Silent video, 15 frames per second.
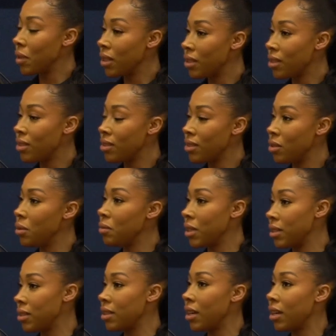because you
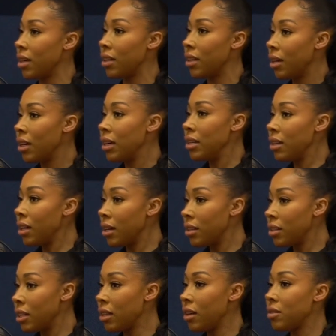may say,
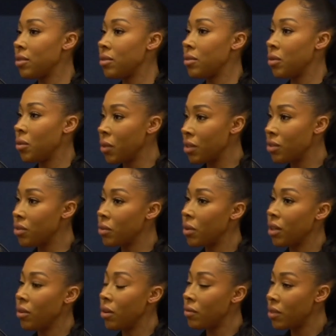yeah, he answered all the questions
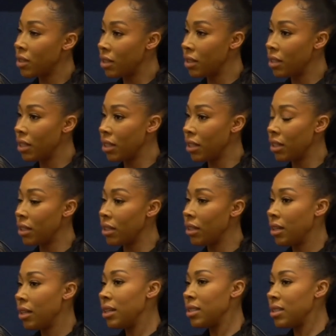quite confidently,
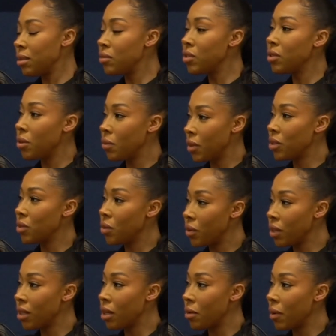seems to know what he's
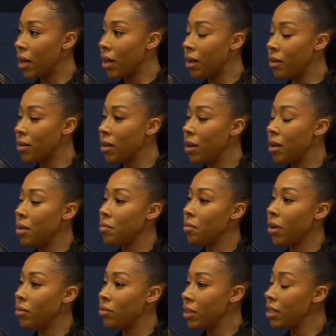talking about.
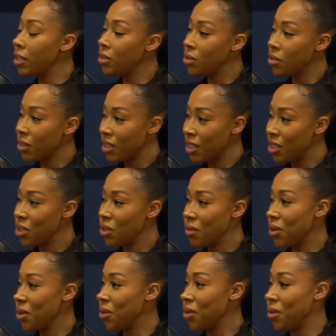But really during the
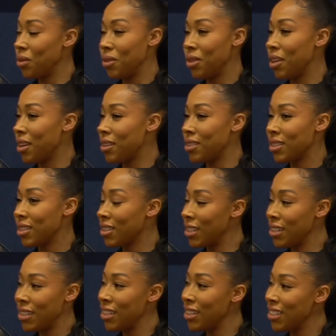interview, you guys
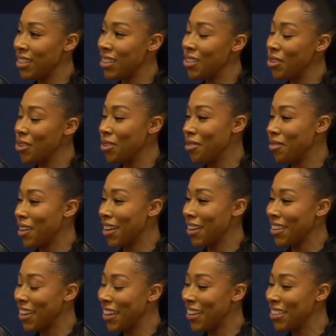kikied on the
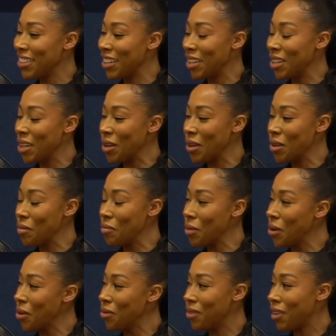fact that, you
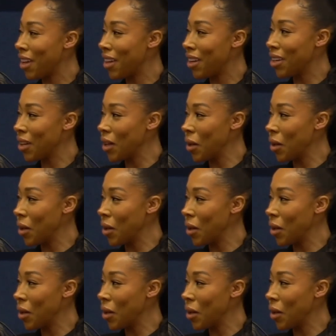both like